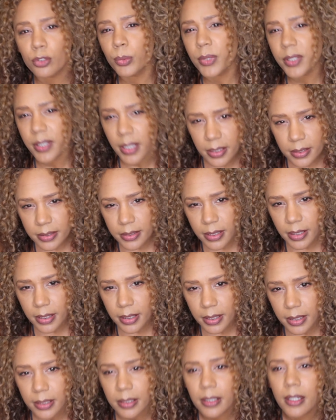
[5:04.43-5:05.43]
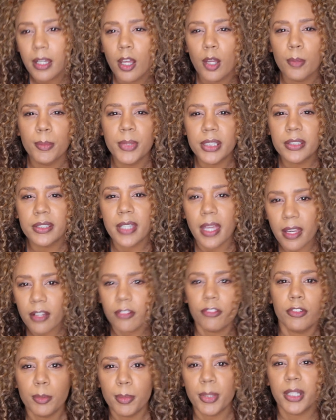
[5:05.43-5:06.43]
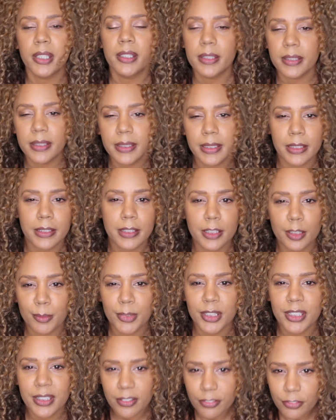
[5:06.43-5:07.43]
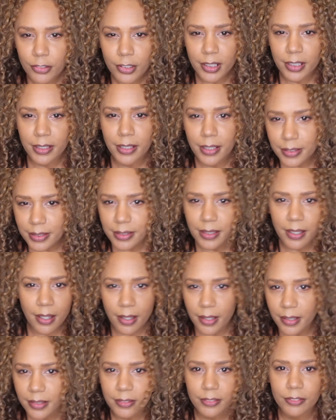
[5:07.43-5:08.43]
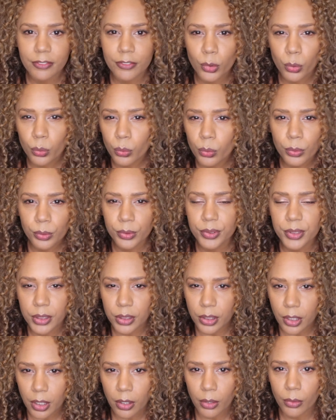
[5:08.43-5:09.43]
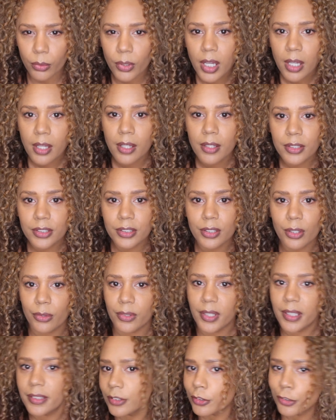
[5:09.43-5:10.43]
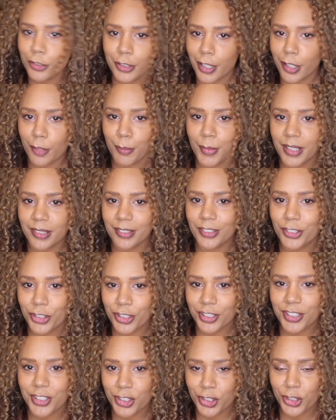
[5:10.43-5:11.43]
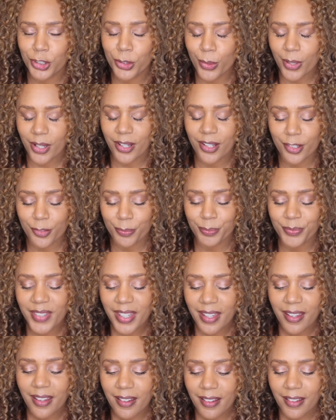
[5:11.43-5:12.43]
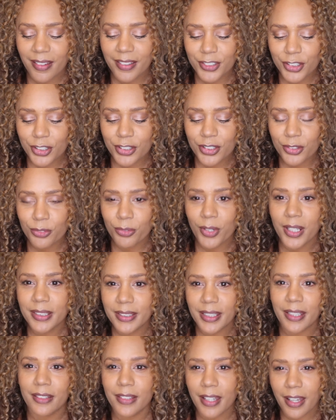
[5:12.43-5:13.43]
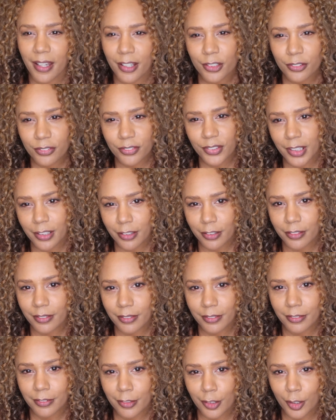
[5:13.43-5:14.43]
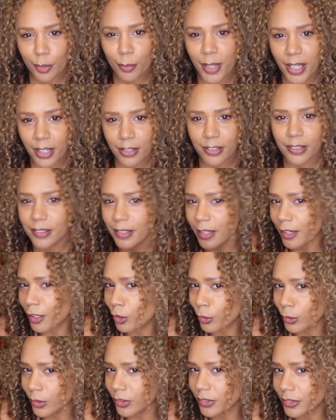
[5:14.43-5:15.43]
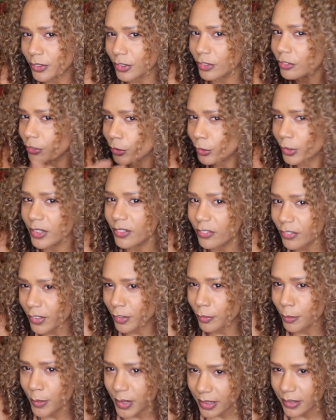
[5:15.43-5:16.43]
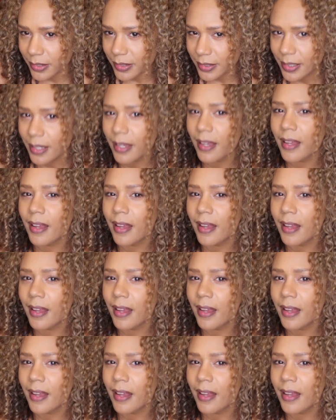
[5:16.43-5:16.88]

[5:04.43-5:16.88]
or what they say to eat, because everybody's system is different, and that's kind of cool to know. So that's your assignment, just to write down how you feel about an hour to 45 minutes